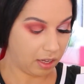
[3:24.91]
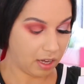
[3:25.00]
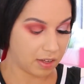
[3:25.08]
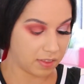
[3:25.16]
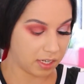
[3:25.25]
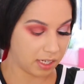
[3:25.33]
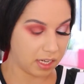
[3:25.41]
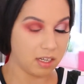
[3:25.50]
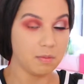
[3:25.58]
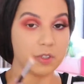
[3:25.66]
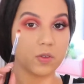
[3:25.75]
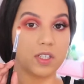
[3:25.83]
And then again,
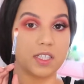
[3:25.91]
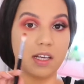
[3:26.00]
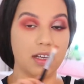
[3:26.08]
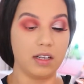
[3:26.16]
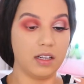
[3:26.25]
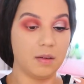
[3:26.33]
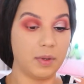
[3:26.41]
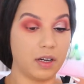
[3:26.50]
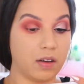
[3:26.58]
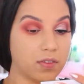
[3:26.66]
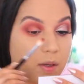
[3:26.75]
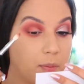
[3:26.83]
I'm just going to take a little bit
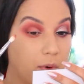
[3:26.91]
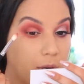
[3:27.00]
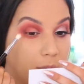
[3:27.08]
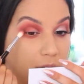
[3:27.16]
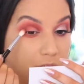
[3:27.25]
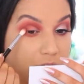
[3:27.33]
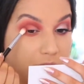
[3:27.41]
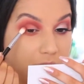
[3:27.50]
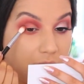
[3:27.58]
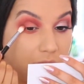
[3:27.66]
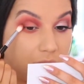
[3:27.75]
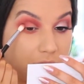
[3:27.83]
of that brown and just
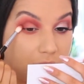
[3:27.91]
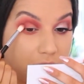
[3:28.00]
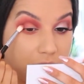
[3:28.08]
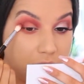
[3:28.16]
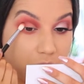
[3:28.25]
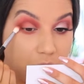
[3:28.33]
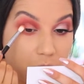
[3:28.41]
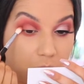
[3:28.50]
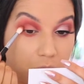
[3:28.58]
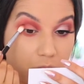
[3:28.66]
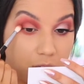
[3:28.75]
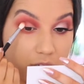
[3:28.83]
take it onto the
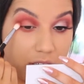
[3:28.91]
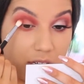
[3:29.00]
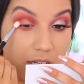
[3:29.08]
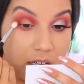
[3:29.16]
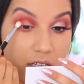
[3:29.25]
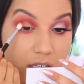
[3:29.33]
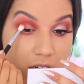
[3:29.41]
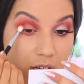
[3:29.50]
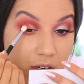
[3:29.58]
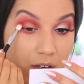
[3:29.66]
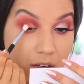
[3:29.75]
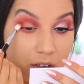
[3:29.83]
corner of the lid,
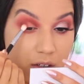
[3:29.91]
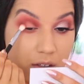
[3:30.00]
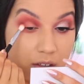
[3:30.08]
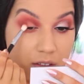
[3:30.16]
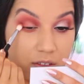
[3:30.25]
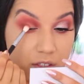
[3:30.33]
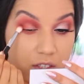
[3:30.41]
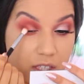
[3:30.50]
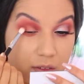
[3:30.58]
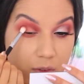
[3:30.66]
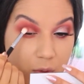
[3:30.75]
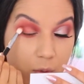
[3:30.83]
just
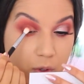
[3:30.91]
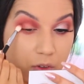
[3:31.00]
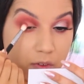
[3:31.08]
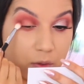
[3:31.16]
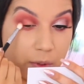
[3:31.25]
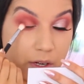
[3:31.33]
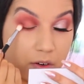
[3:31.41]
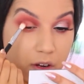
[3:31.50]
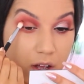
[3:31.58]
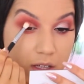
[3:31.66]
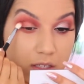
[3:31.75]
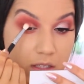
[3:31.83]
kind of a quarter of the way
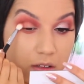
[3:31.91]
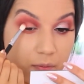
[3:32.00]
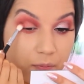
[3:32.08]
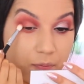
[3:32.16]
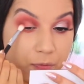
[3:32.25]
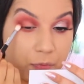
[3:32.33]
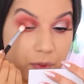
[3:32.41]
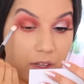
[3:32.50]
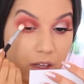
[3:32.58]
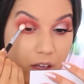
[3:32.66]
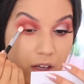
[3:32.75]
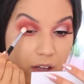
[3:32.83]
across.
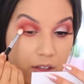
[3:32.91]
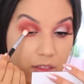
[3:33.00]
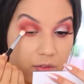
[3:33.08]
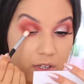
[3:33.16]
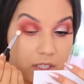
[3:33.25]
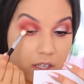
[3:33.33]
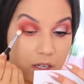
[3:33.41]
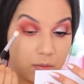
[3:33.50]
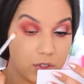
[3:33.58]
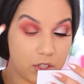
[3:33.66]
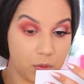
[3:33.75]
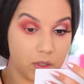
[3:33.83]
And the reason
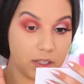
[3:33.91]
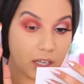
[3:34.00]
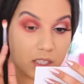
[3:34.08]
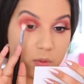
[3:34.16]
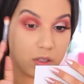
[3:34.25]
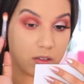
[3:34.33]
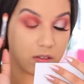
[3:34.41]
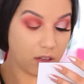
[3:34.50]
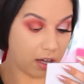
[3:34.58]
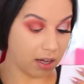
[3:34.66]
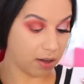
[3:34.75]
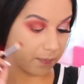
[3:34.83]
I'm doing that with
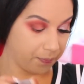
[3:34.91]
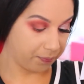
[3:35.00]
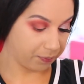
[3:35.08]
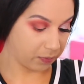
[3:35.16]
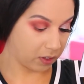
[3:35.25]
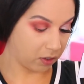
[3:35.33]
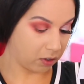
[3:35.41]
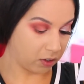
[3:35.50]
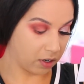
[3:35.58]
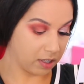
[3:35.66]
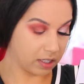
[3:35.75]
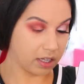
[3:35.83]
the
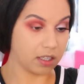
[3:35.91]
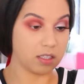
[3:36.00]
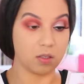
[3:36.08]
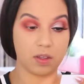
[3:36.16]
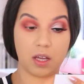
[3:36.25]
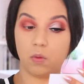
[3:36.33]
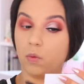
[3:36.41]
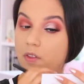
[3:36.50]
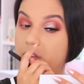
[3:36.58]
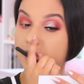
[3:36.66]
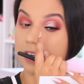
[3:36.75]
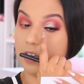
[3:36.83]
colours is so that
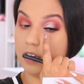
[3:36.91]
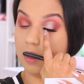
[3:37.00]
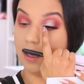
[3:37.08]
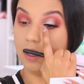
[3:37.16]
when the